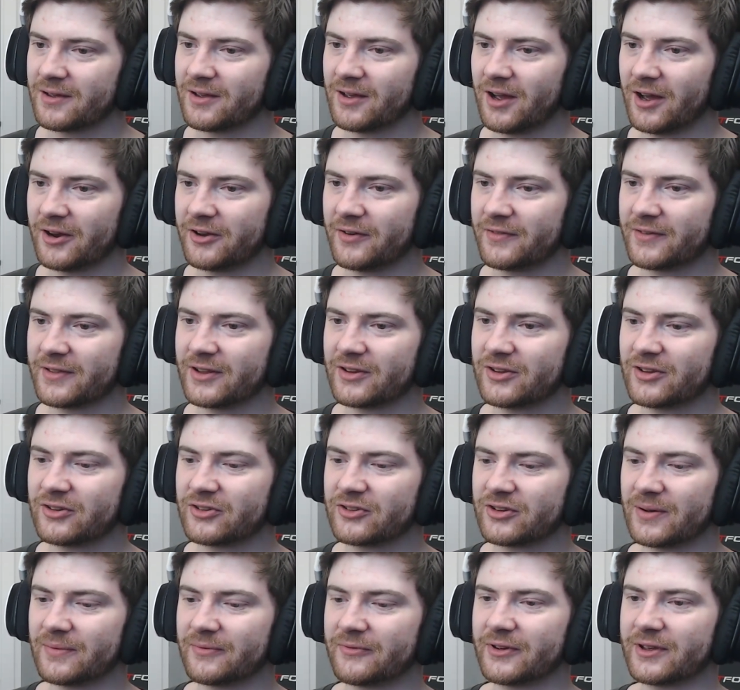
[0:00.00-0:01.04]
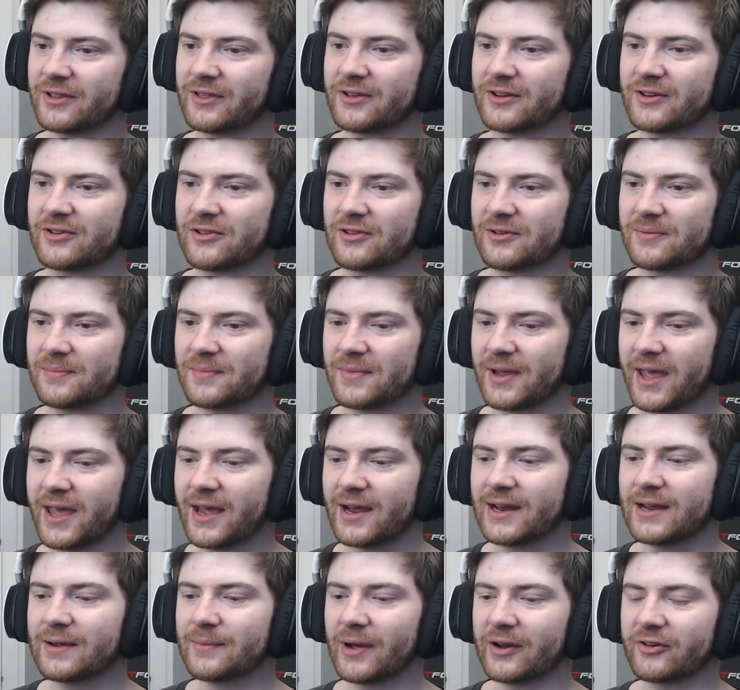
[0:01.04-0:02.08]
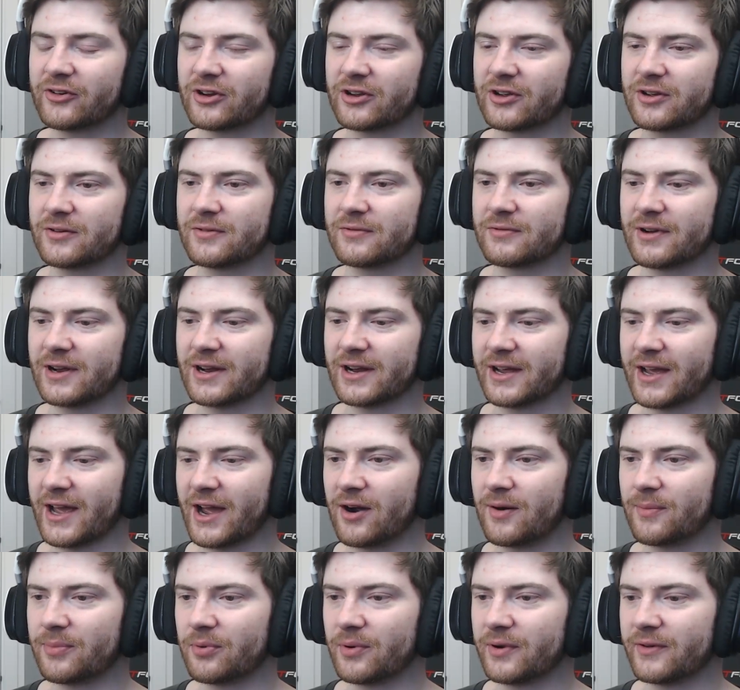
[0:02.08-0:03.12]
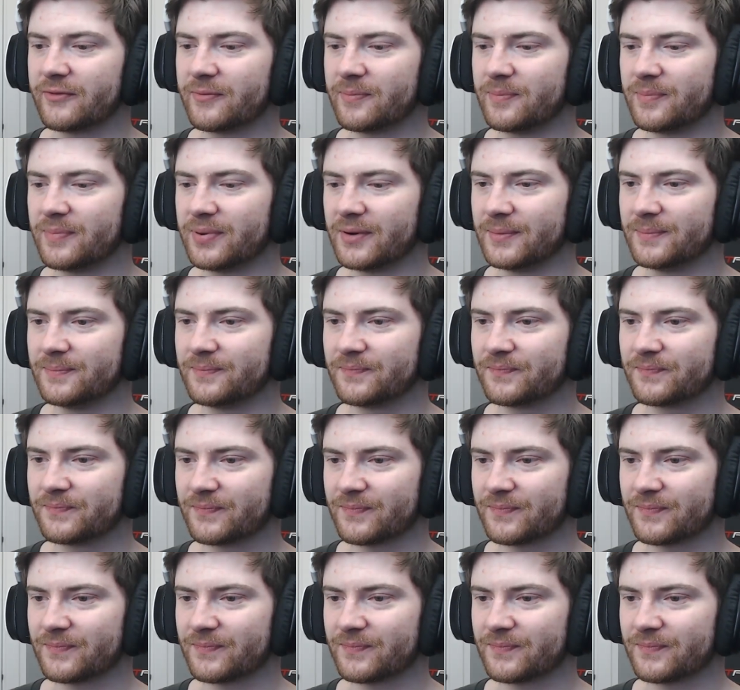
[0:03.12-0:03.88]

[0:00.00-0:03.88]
I don't think this is something that healing magic can really help with, but